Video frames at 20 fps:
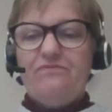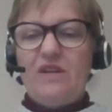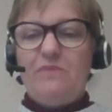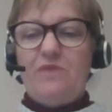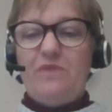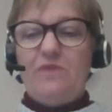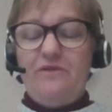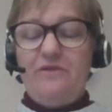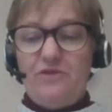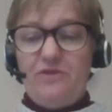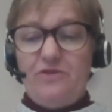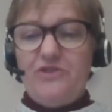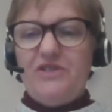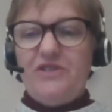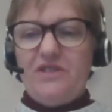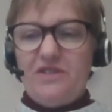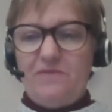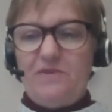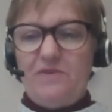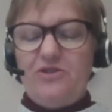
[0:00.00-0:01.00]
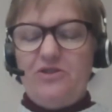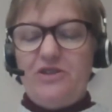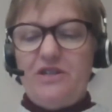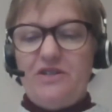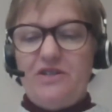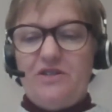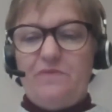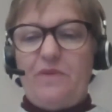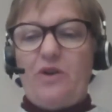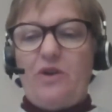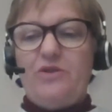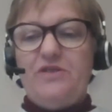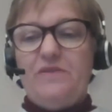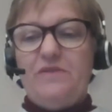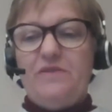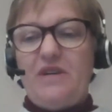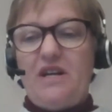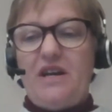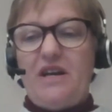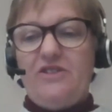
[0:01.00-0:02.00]
my first experience
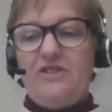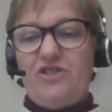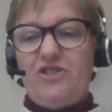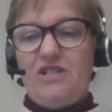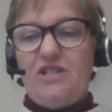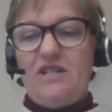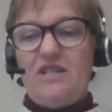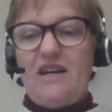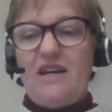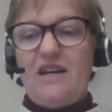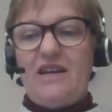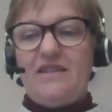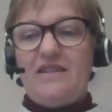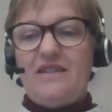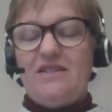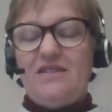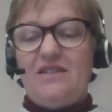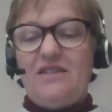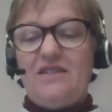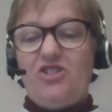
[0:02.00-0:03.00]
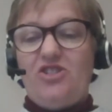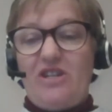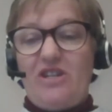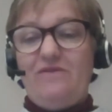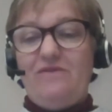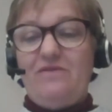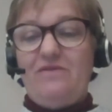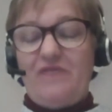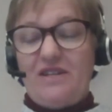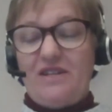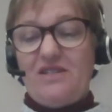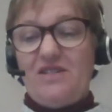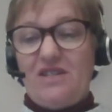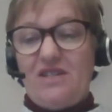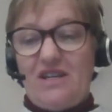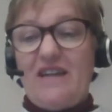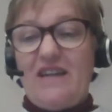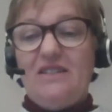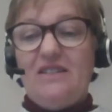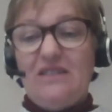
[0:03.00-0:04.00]
post-PhD as the chief
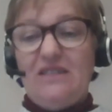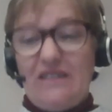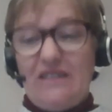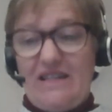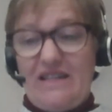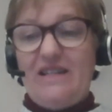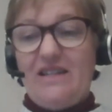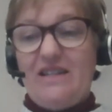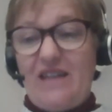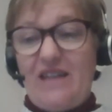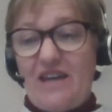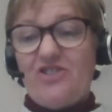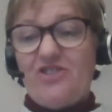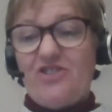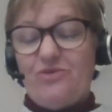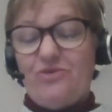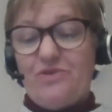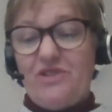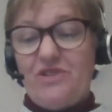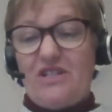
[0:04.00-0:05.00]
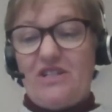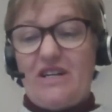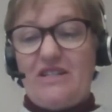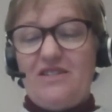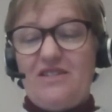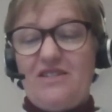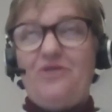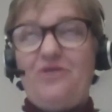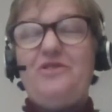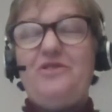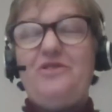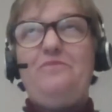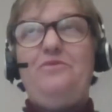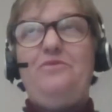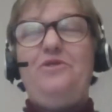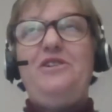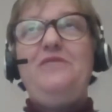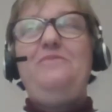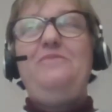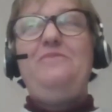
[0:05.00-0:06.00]
investigator leading a national study. So it was a
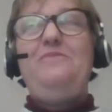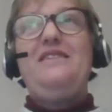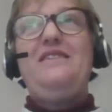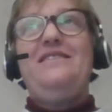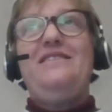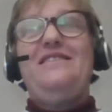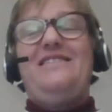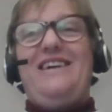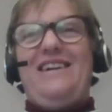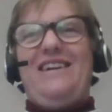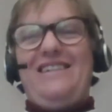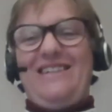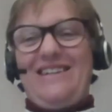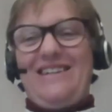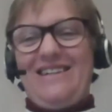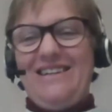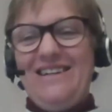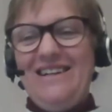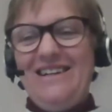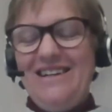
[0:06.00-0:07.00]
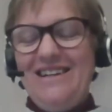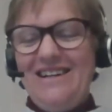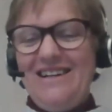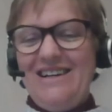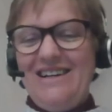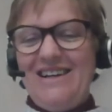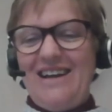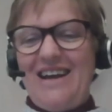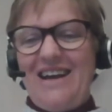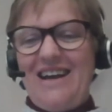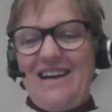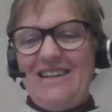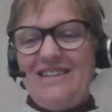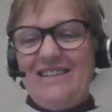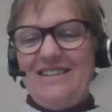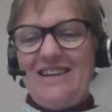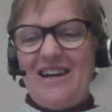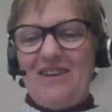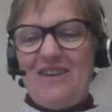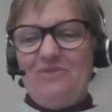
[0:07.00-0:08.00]
pretty big study.
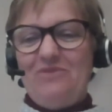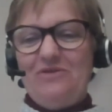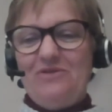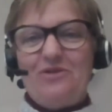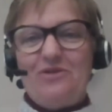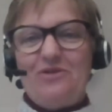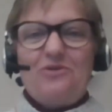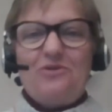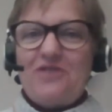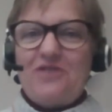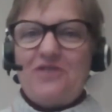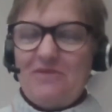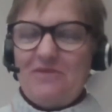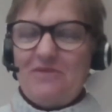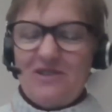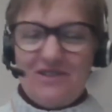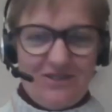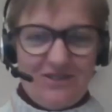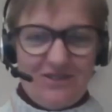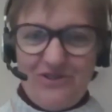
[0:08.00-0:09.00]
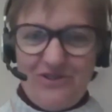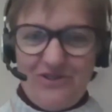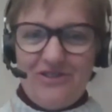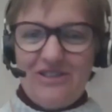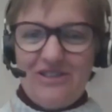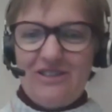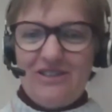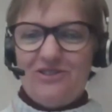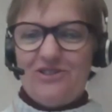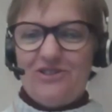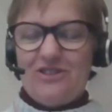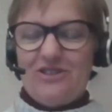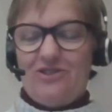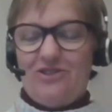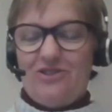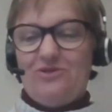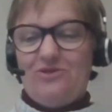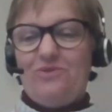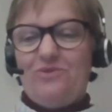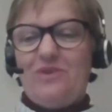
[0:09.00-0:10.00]
And of course, I'm going to learn a lot
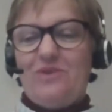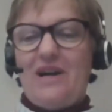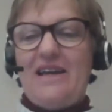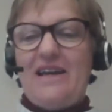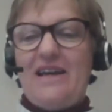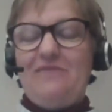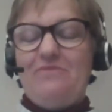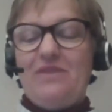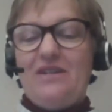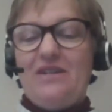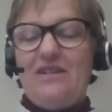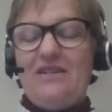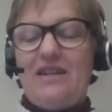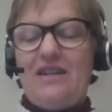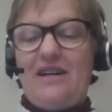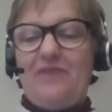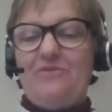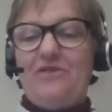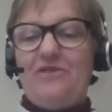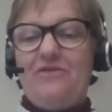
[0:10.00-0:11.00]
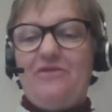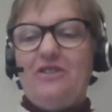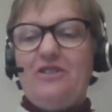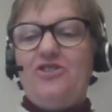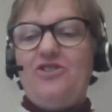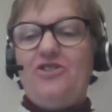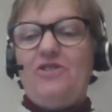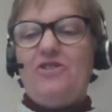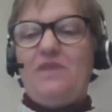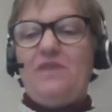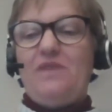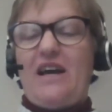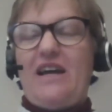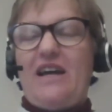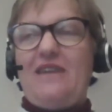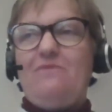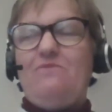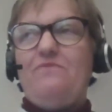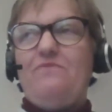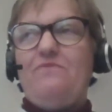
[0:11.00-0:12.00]
along the way, but the fellowship
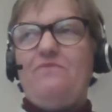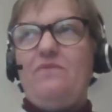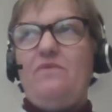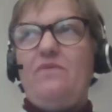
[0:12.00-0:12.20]
came